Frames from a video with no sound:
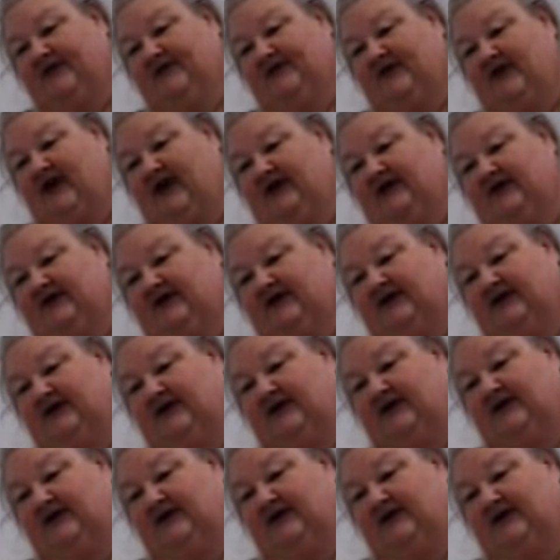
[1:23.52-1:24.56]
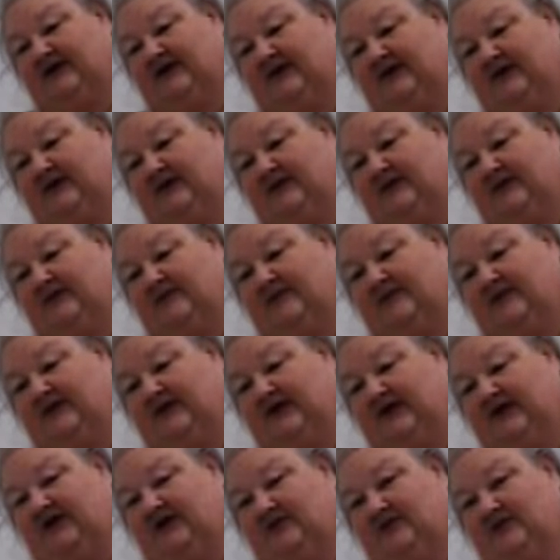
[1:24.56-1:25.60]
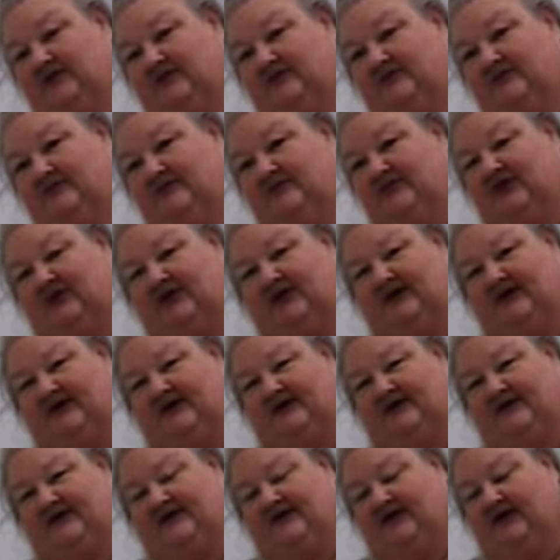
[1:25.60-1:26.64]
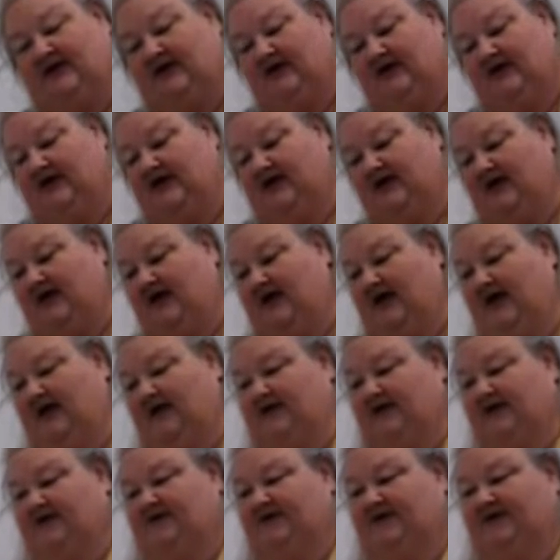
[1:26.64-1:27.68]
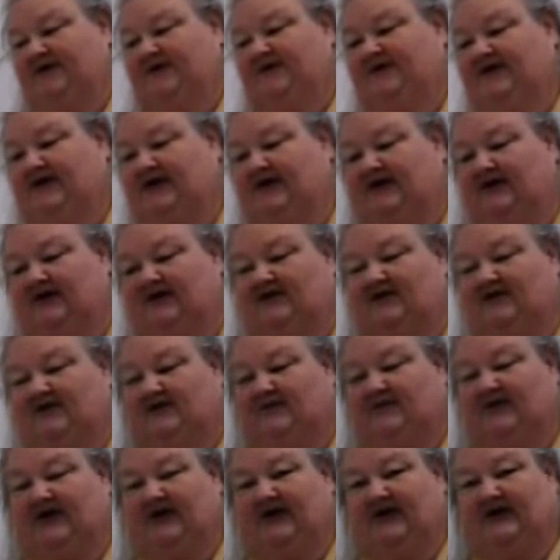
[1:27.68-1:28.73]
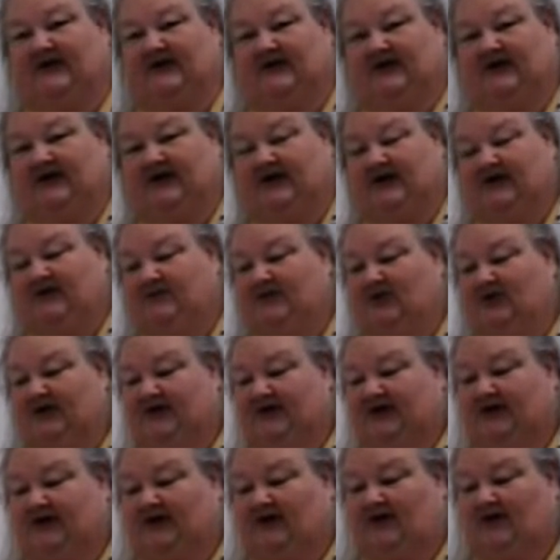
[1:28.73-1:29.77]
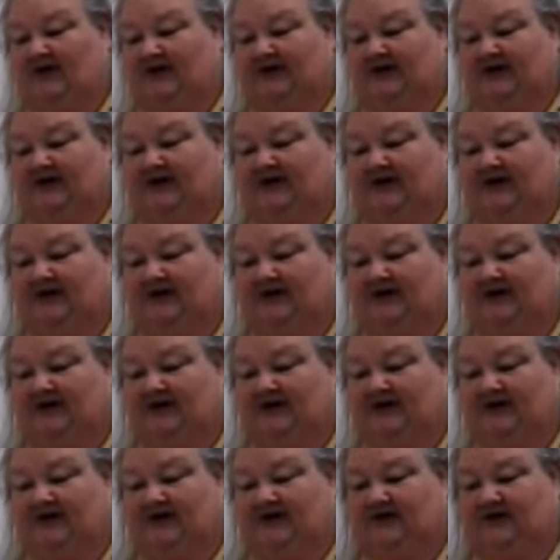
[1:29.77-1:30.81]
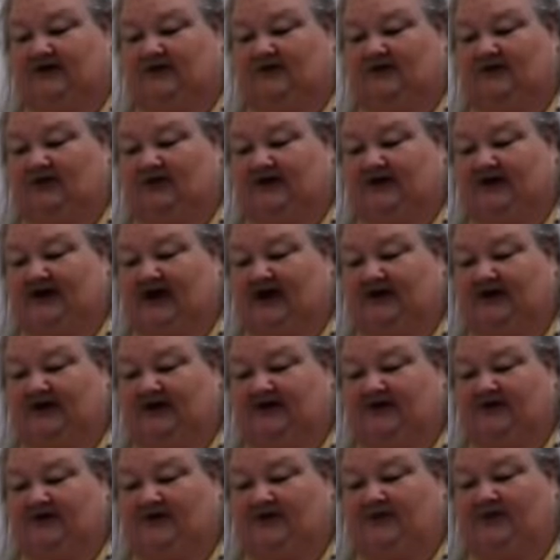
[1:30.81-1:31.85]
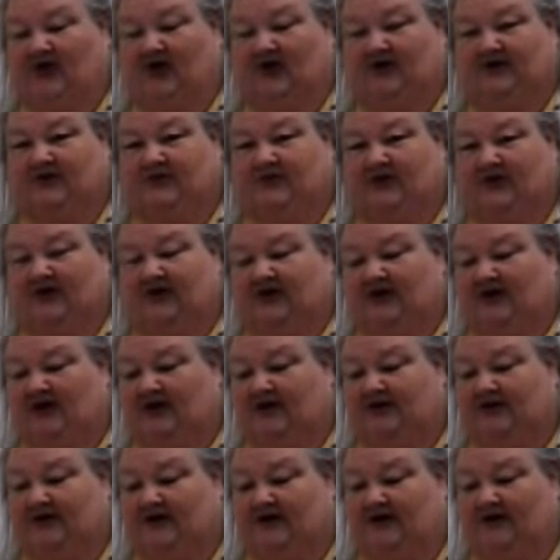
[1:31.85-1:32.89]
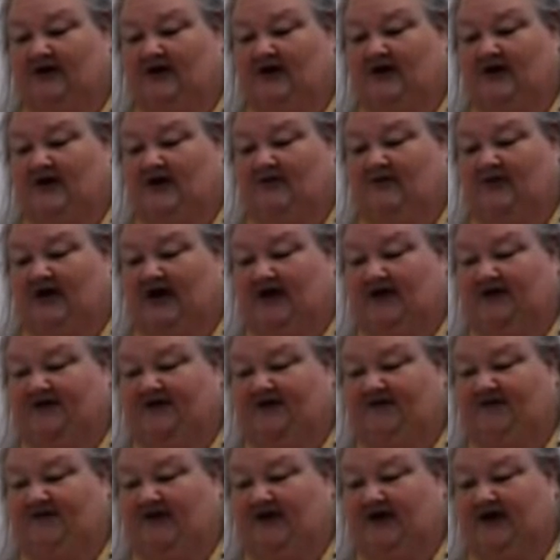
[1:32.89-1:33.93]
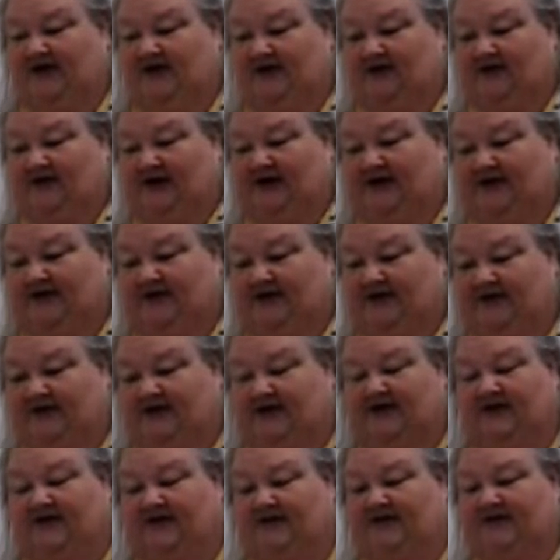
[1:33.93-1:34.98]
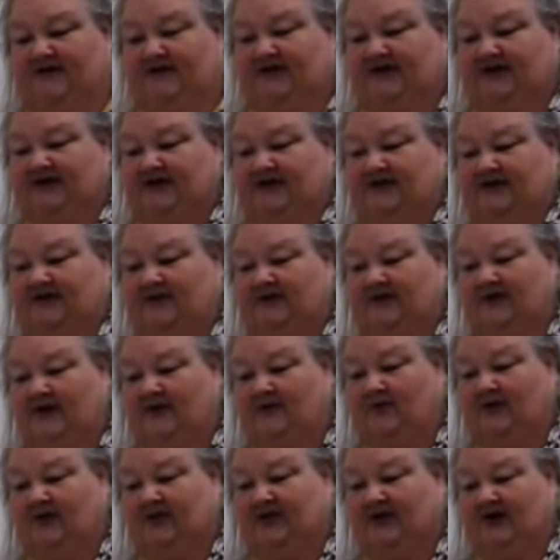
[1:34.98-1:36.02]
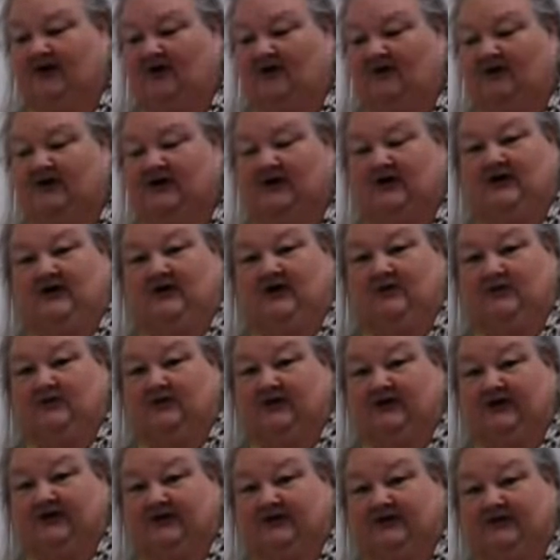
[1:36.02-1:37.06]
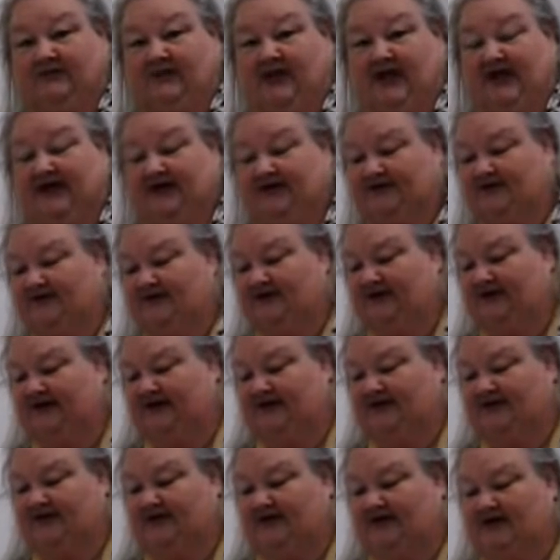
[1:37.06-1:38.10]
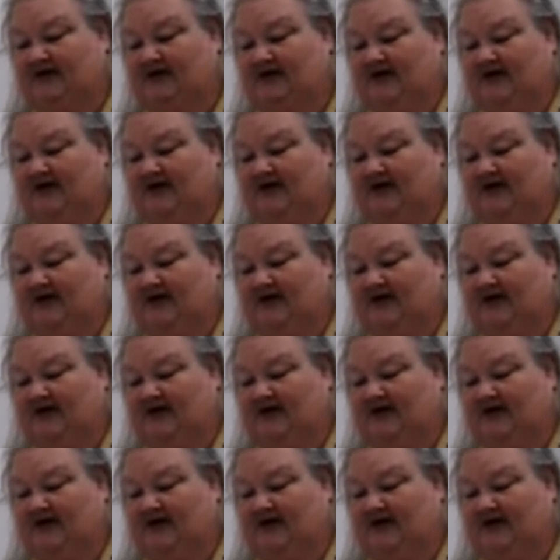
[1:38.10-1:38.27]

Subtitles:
kind of ear plugs, and you just take a little bit and you put it on. You roll it kind of into a ball and you put it on their pacifier and can stick it to them without ruining the paint or anything.